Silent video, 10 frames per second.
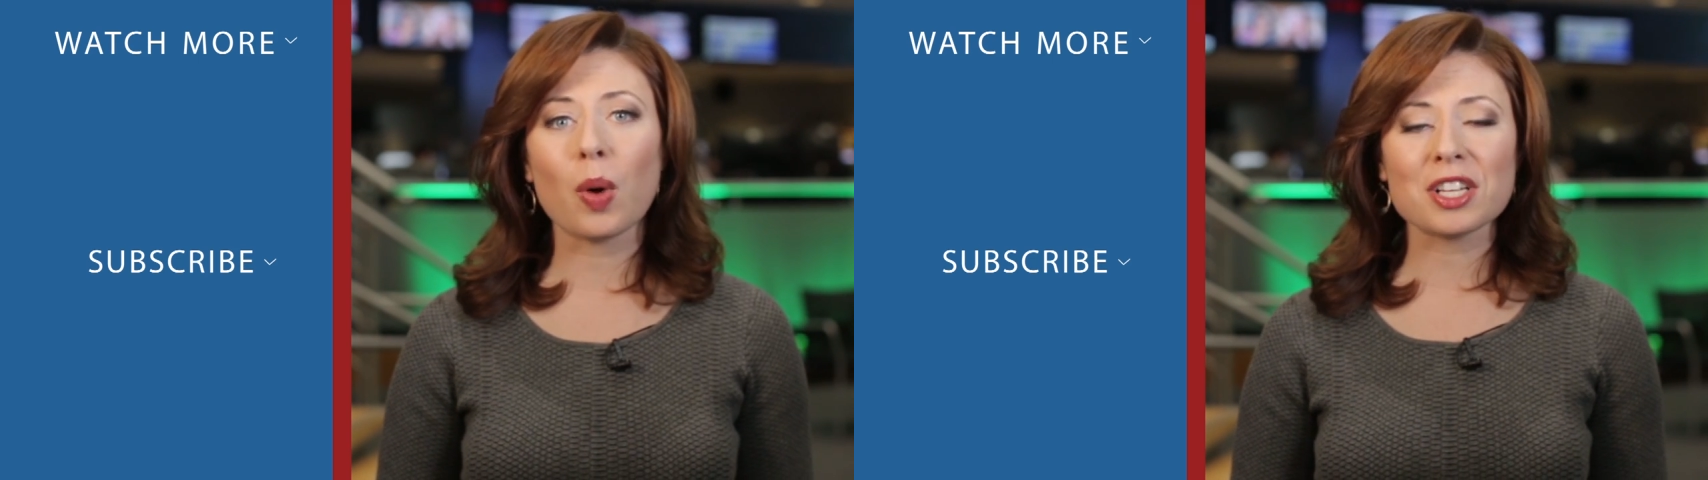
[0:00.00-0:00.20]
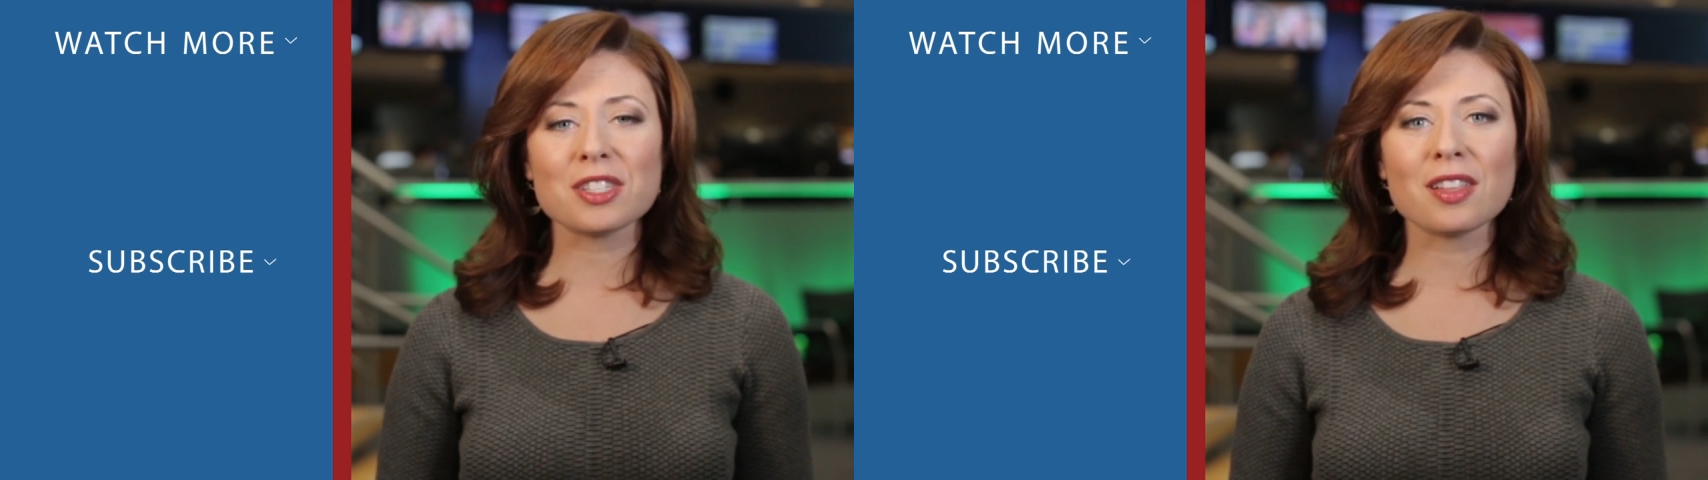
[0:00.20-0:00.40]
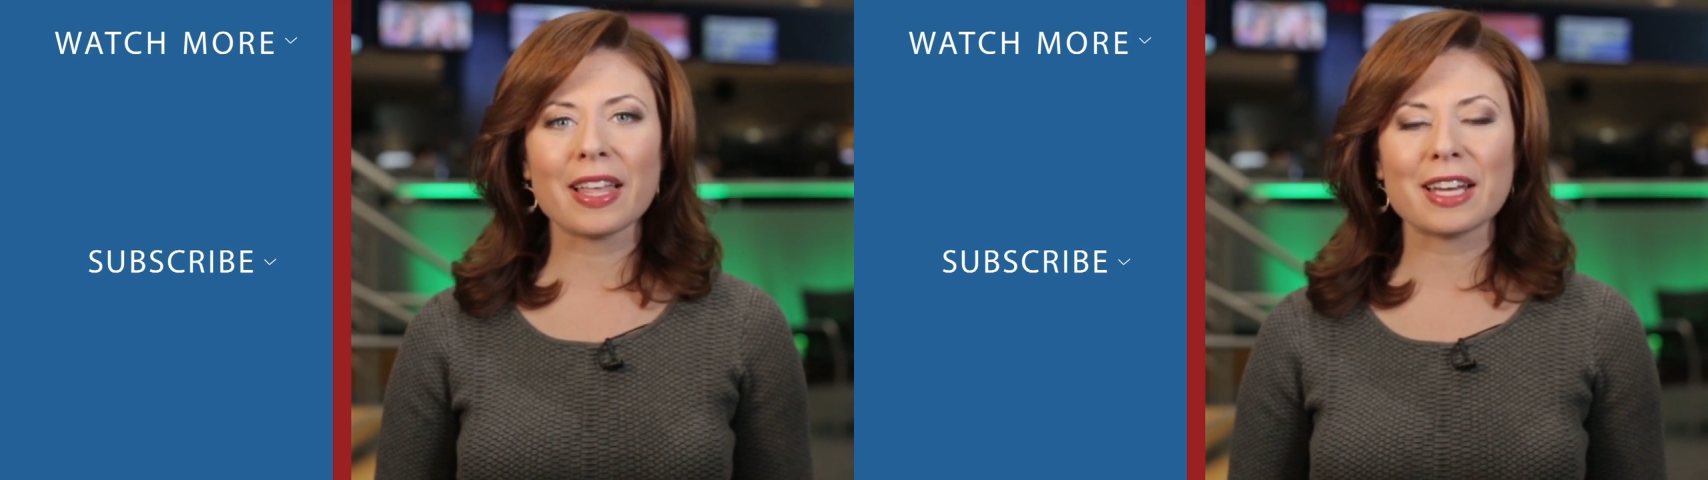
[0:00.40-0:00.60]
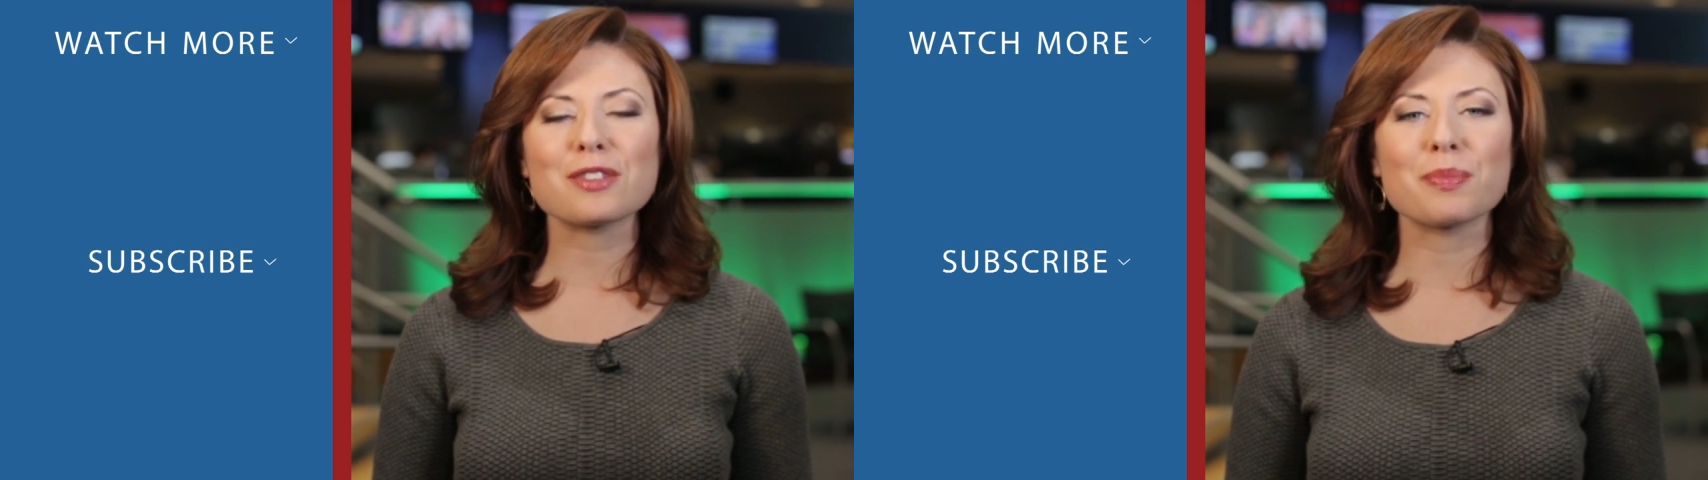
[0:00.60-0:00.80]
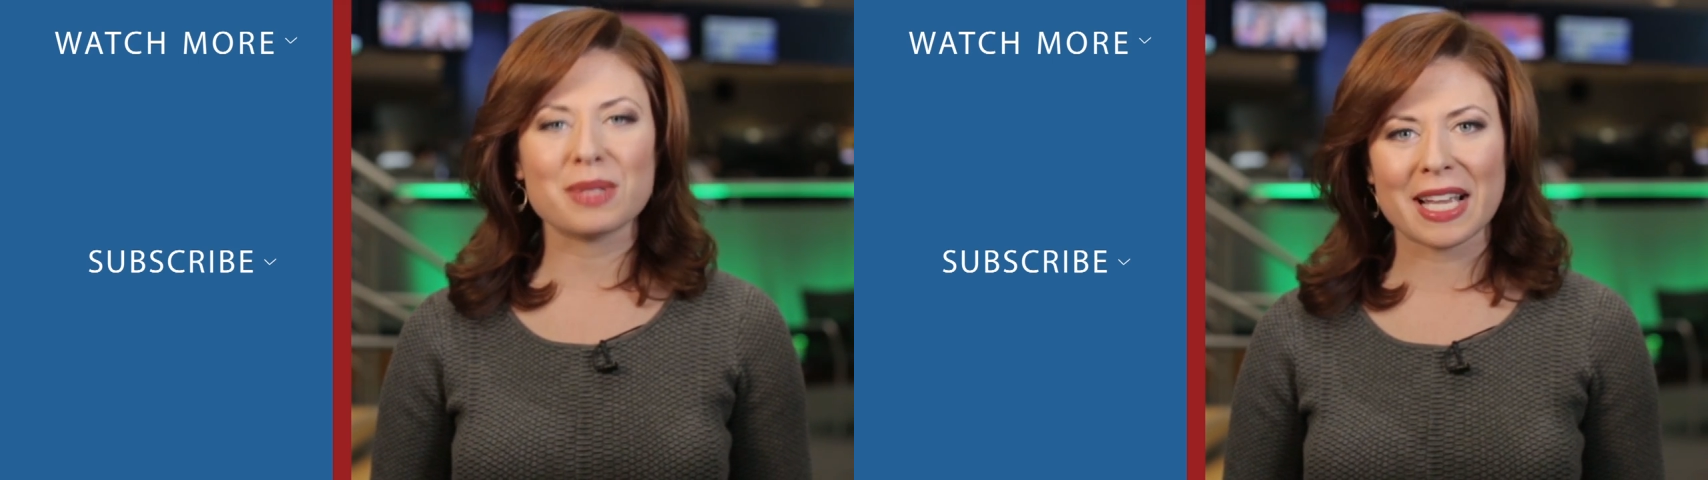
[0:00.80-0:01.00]
to watch the
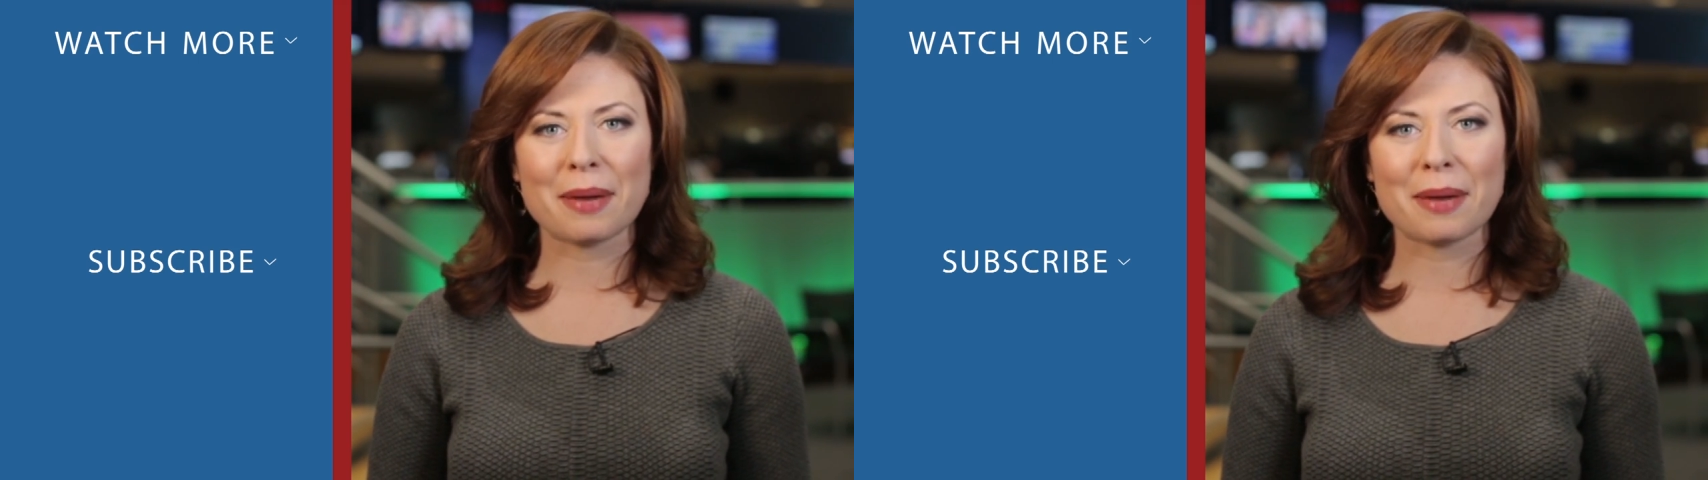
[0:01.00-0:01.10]
latest from